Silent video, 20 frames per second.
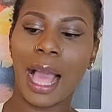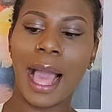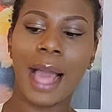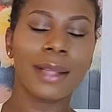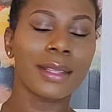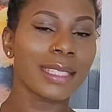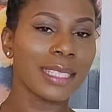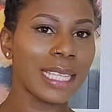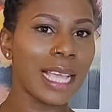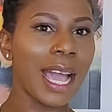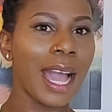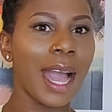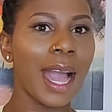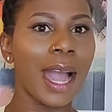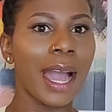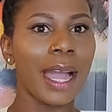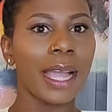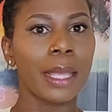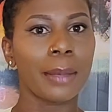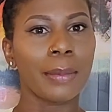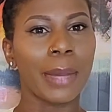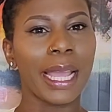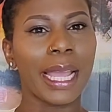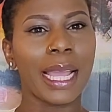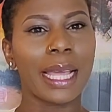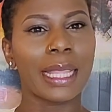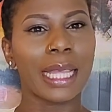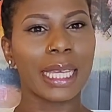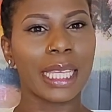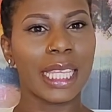Altai by
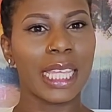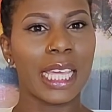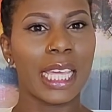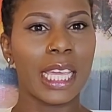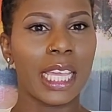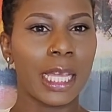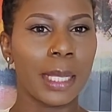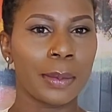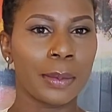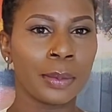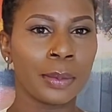Ella Kay.